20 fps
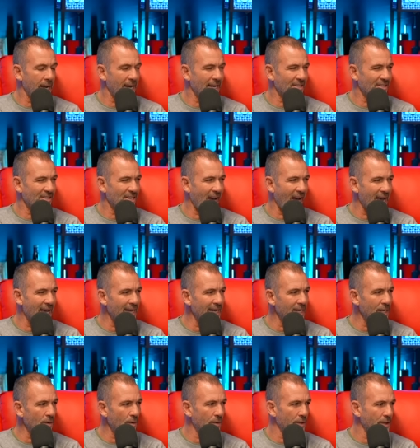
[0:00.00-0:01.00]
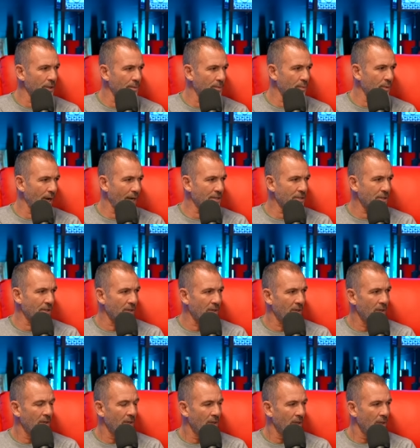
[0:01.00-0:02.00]
anxiety or the depression?
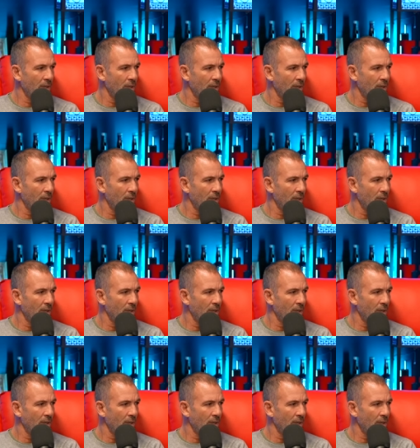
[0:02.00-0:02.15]
It was